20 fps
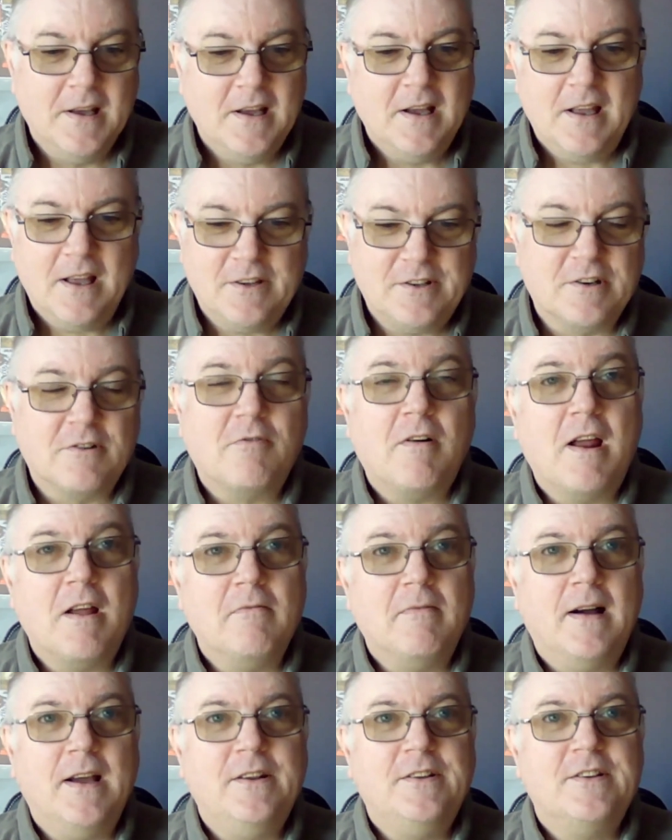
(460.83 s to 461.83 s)
That's a great
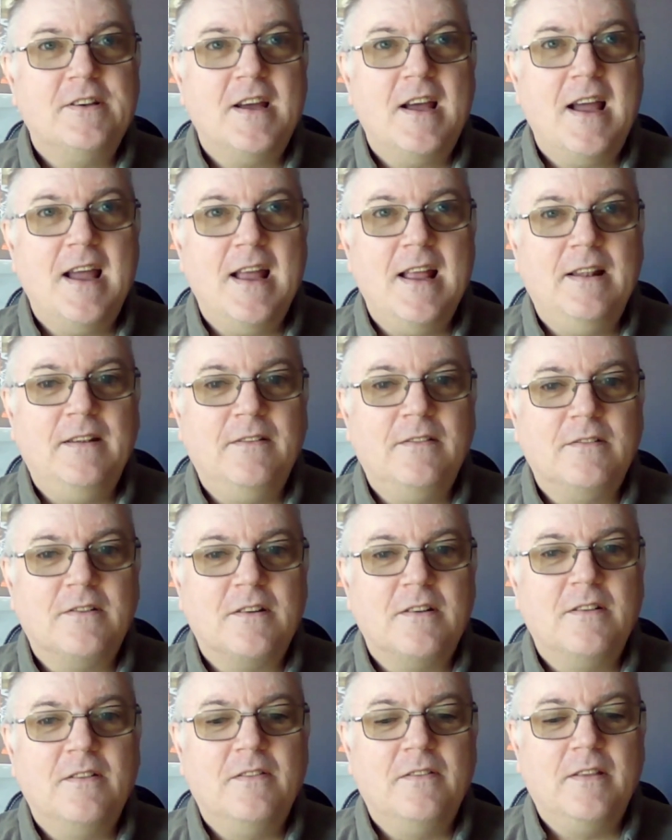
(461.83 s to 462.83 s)
way to end
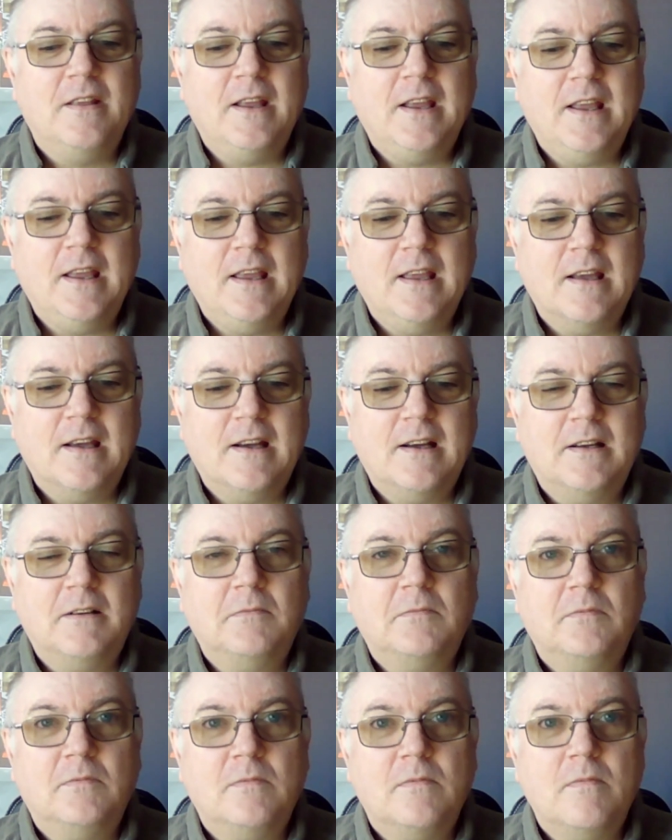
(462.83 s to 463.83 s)
the
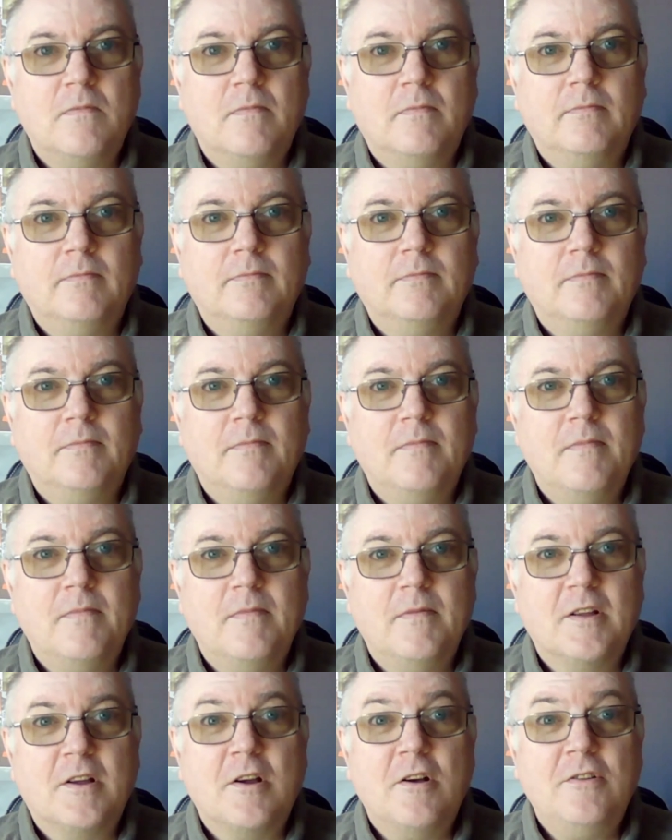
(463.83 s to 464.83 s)

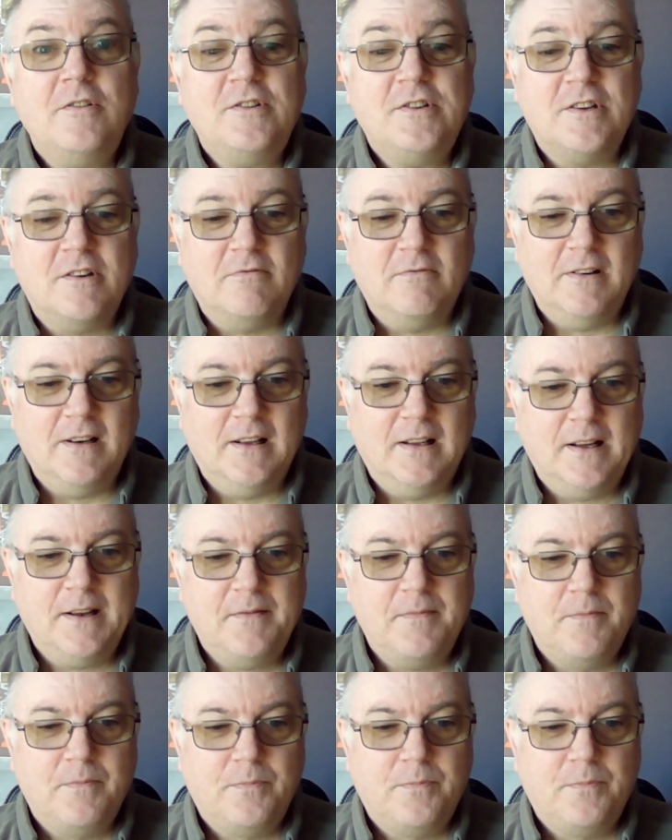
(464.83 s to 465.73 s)
concert, really.